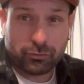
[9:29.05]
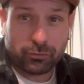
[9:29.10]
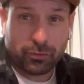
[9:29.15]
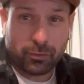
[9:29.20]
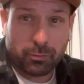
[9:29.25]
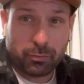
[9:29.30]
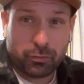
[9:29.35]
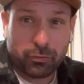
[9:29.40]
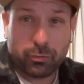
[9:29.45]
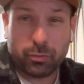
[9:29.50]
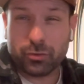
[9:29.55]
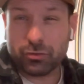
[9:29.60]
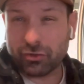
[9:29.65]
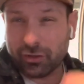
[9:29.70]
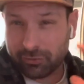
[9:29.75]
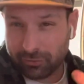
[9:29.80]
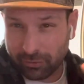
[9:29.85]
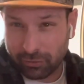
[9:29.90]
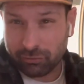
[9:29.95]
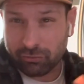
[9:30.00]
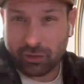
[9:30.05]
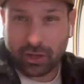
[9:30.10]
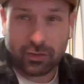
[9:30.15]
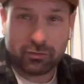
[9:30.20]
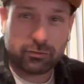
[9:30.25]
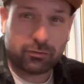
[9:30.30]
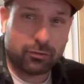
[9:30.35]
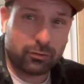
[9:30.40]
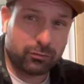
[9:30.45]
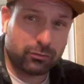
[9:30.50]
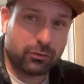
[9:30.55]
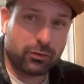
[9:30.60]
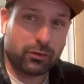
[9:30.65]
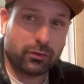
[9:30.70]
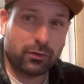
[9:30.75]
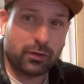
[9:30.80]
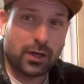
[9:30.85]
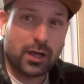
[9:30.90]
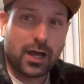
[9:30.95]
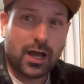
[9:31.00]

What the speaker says: for a booth, which I suggest you do,